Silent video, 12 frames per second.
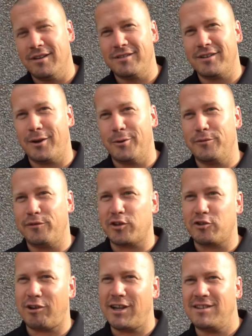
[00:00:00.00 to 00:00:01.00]
So yeah.
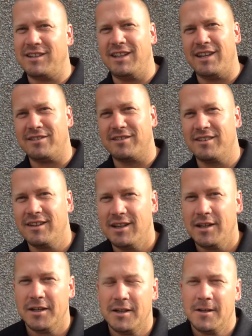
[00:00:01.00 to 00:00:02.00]
Frustrating, yes.
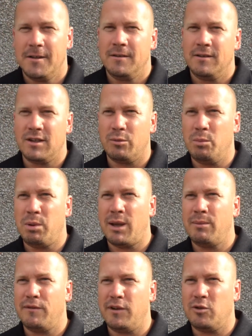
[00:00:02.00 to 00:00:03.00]
Can we
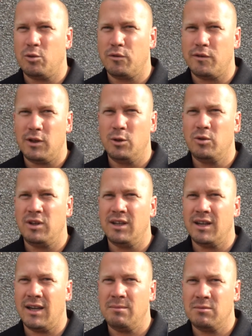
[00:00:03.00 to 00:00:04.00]
blame officials for losing
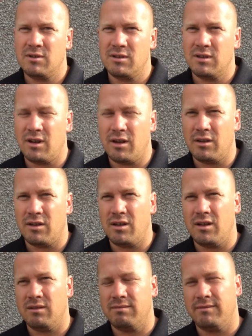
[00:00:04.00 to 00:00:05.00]
games?
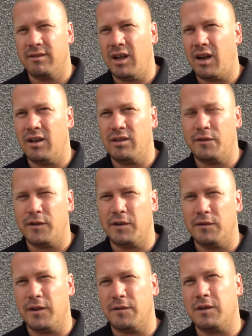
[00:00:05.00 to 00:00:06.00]
It's
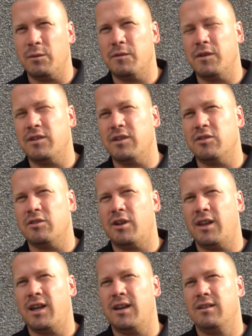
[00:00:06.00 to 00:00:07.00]
50-50 with decisions
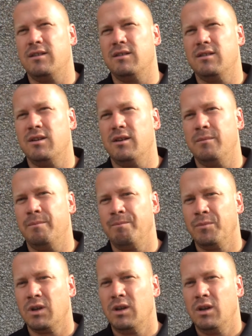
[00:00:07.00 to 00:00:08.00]
like that.
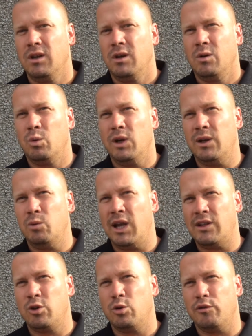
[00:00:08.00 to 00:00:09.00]
We
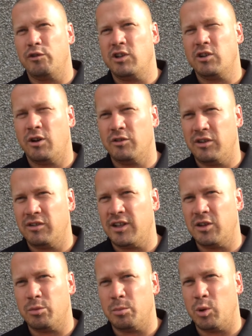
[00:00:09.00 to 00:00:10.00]
had 2 or 3 chances,
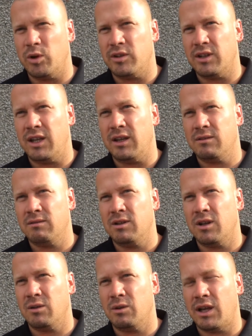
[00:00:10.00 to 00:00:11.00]
said to the boys in there.
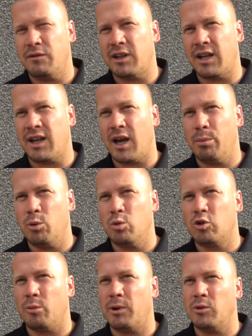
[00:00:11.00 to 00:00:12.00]
Naif's had a couple,
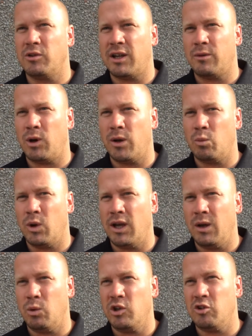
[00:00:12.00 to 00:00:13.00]
Tomo's had one
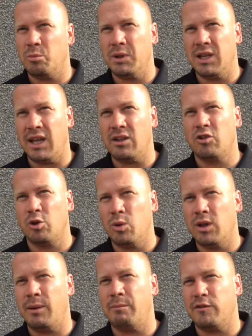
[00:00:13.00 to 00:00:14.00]
where we should be getting 2
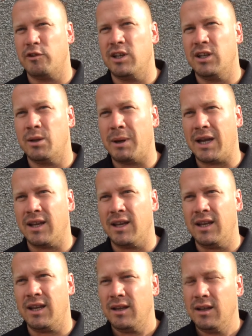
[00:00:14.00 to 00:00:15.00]
of them free in the back of the
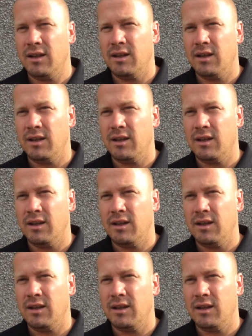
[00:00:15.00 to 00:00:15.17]
net.